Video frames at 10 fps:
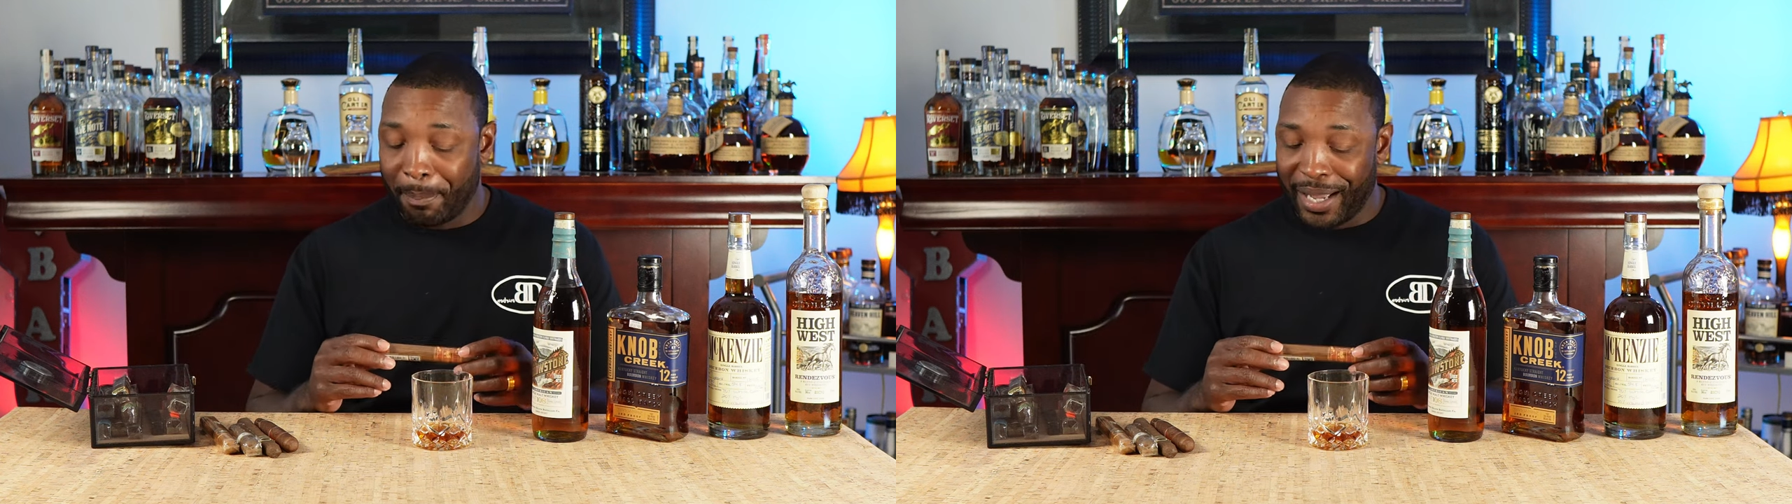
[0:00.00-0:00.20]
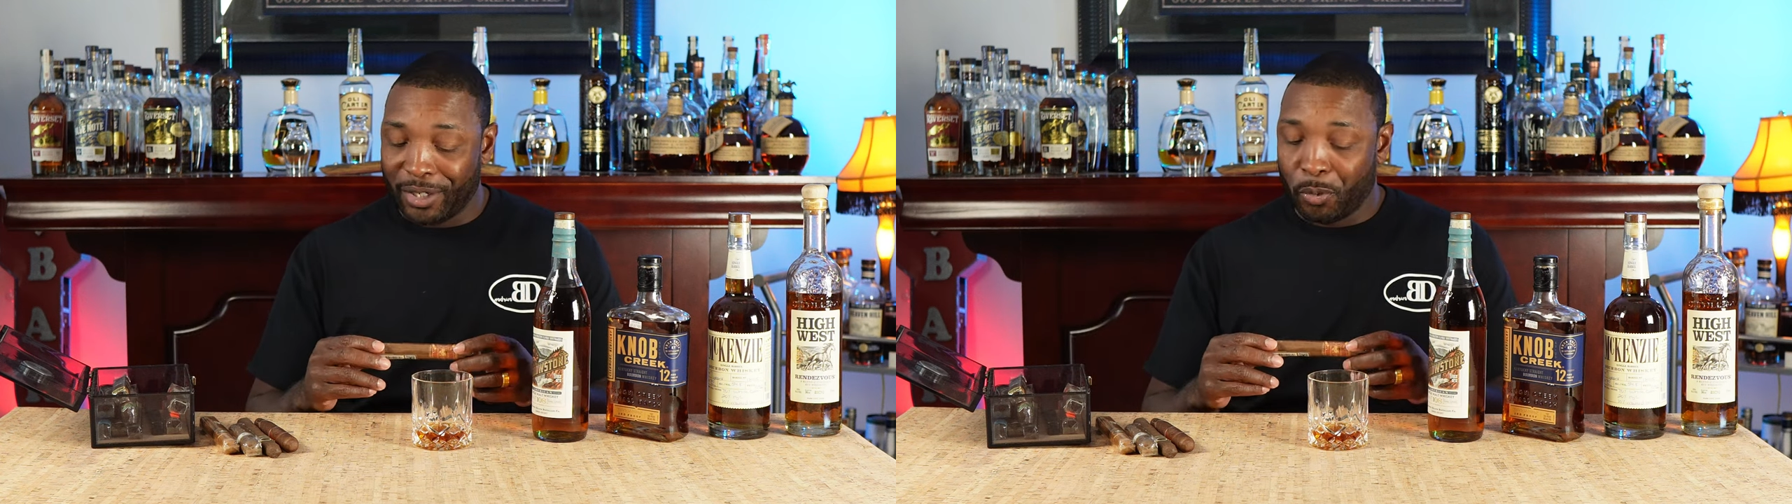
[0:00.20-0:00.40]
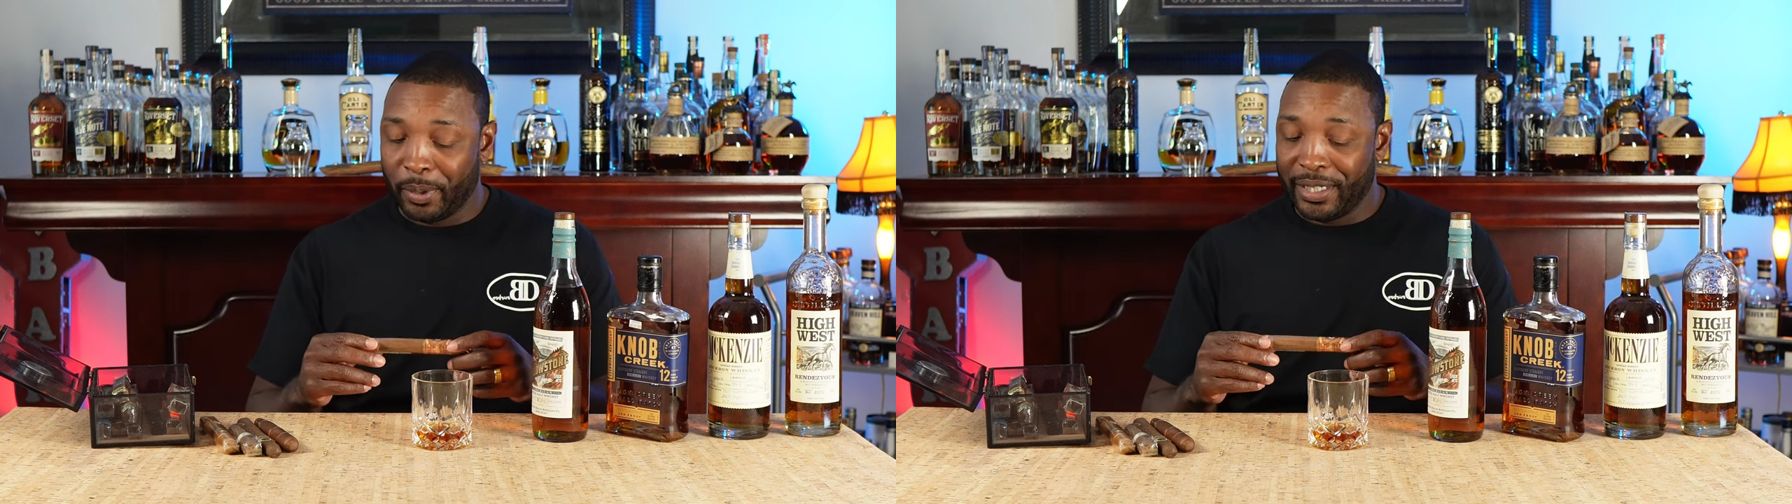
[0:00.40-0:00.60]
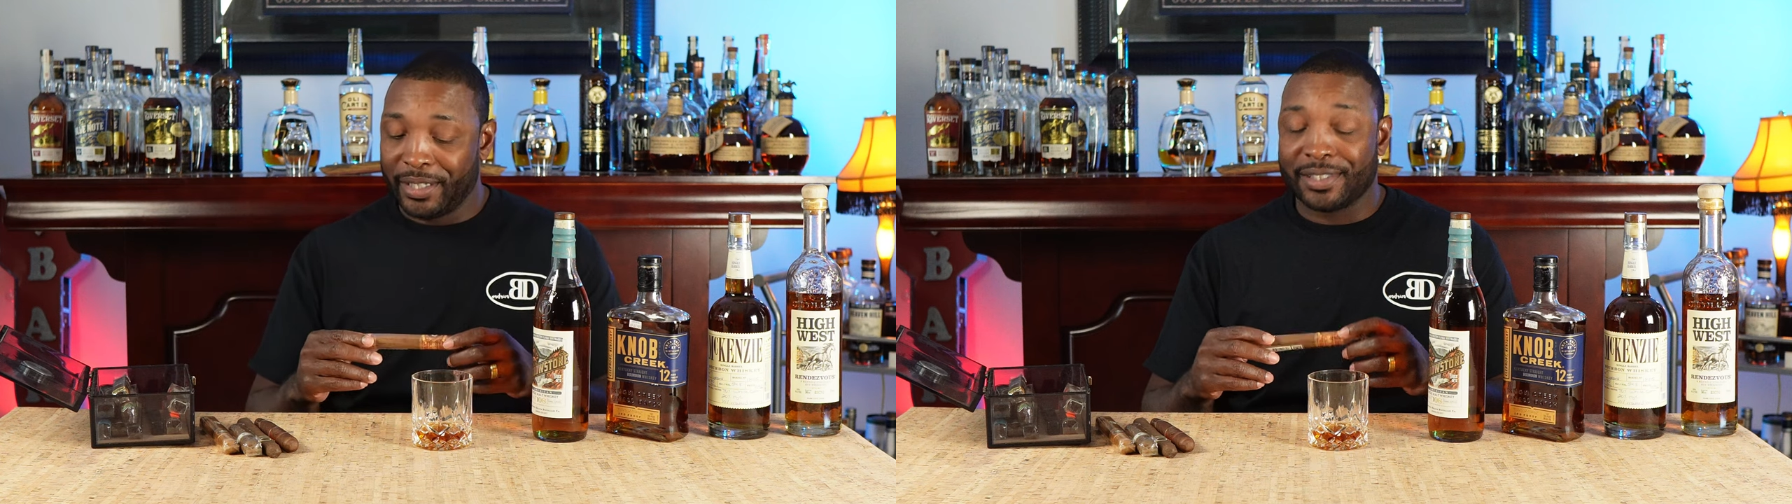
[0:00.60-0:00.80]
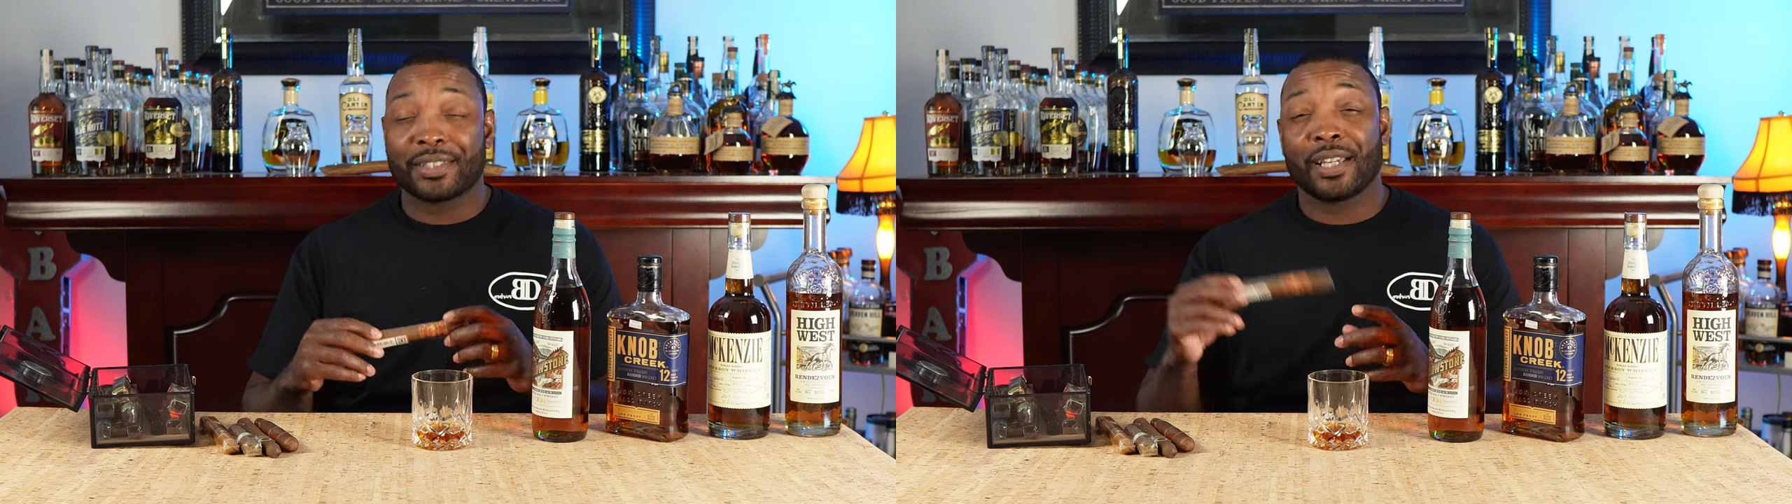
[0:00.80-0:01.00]
Habano but it
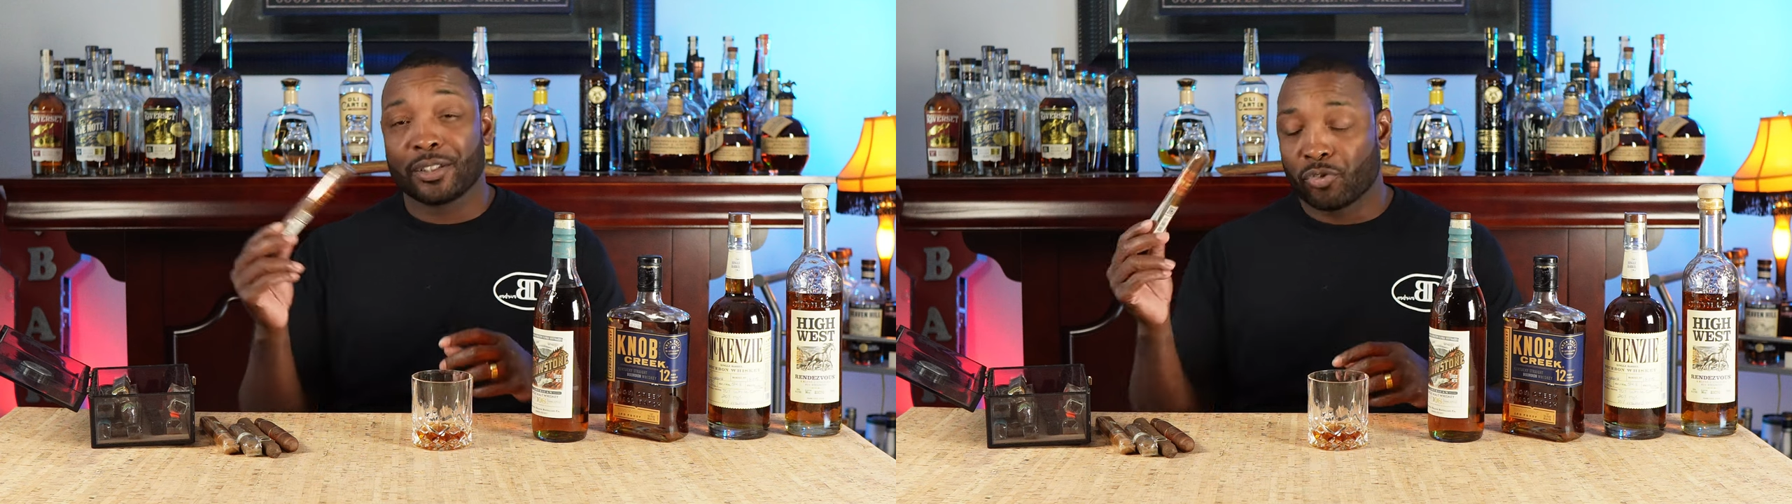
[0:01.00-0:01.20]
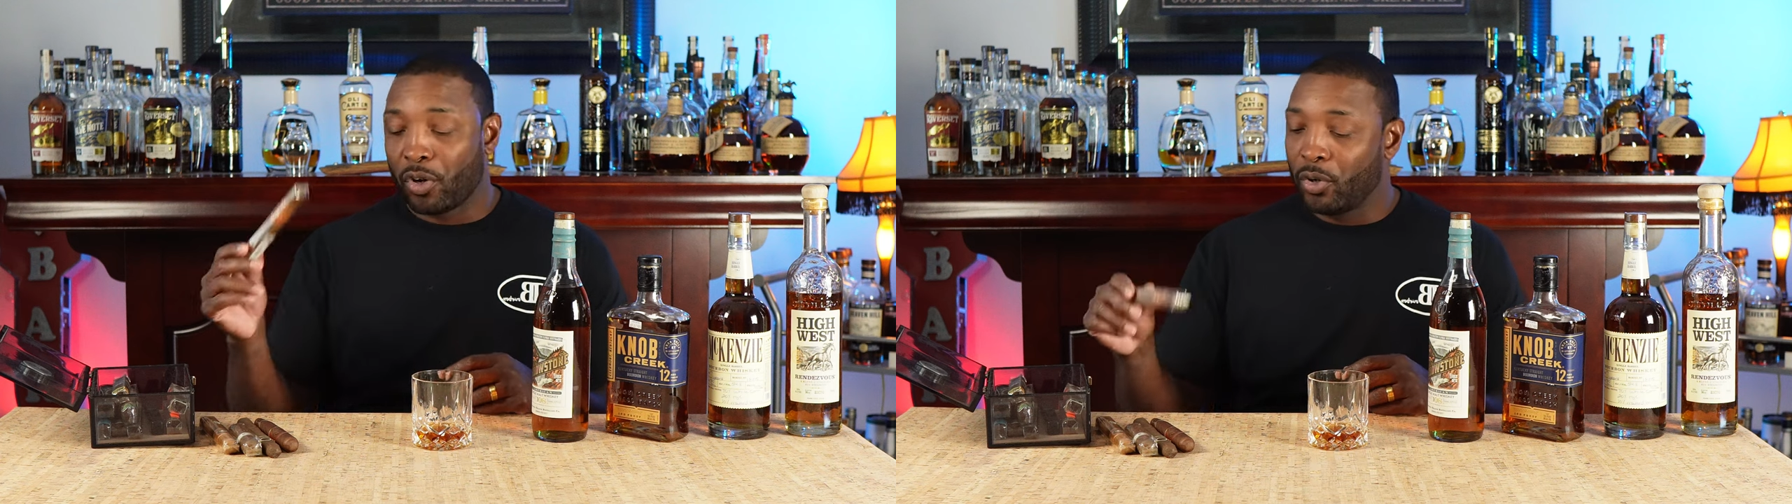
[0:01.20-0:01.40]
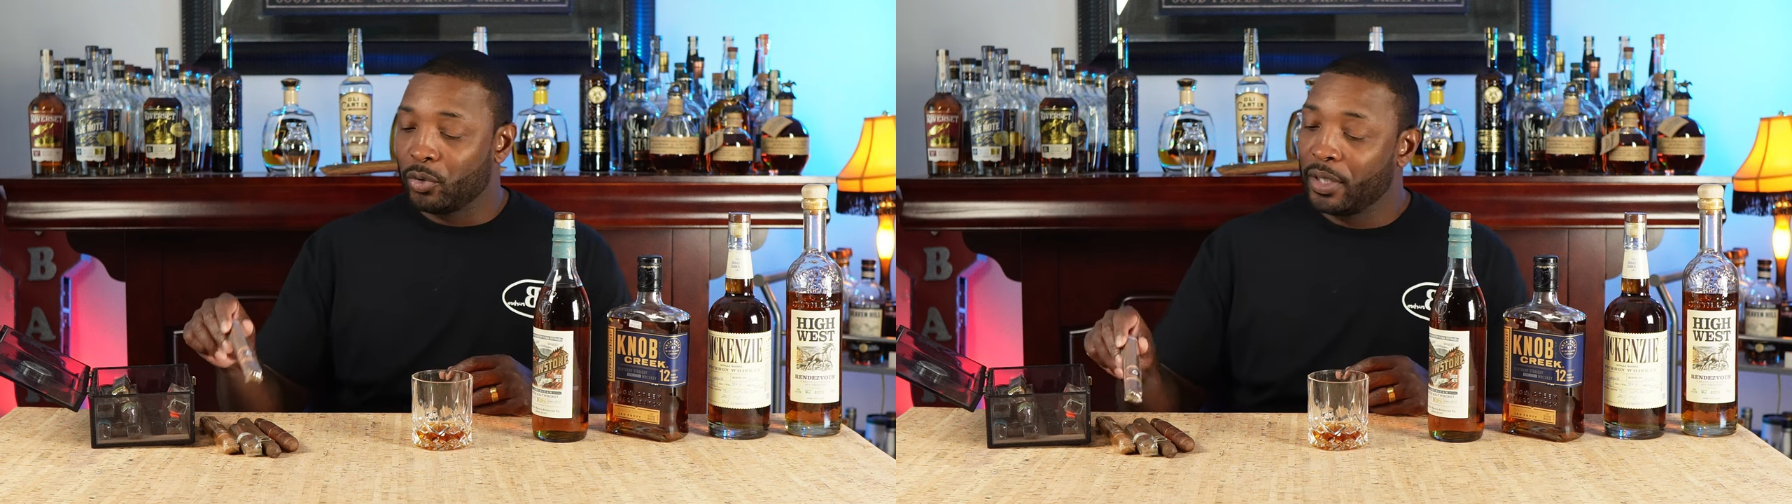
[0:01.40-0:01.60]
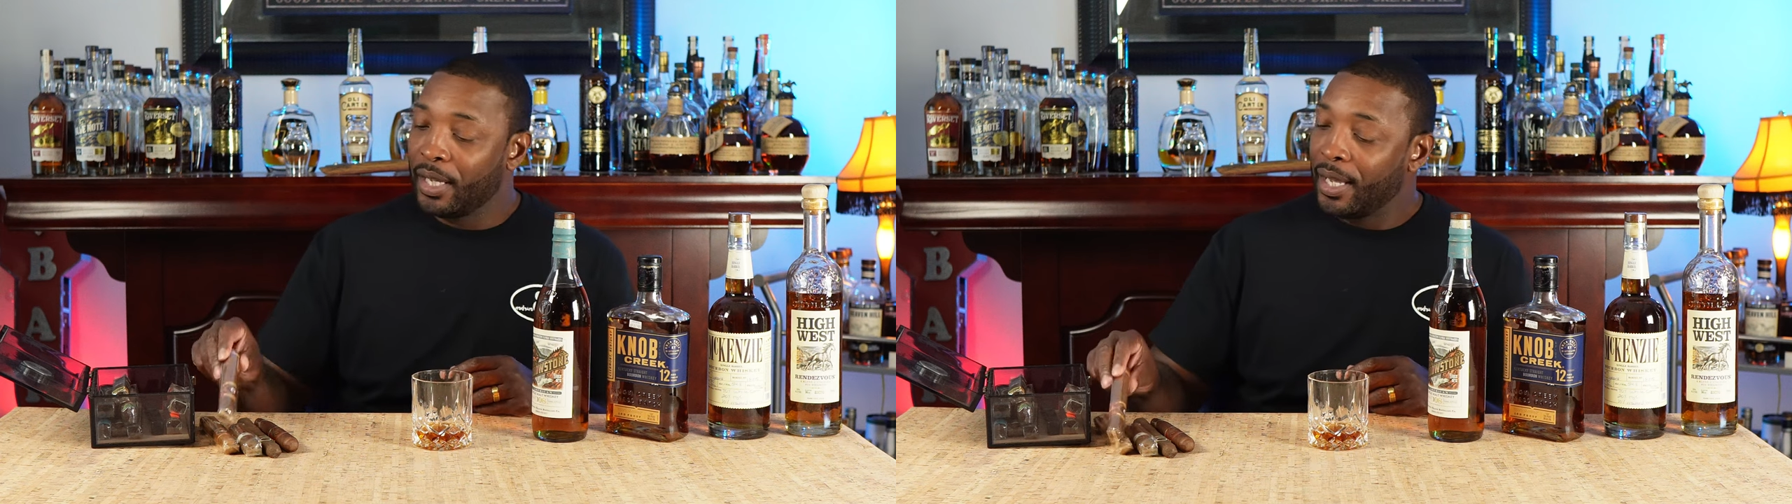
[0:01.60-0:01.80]
is sun grown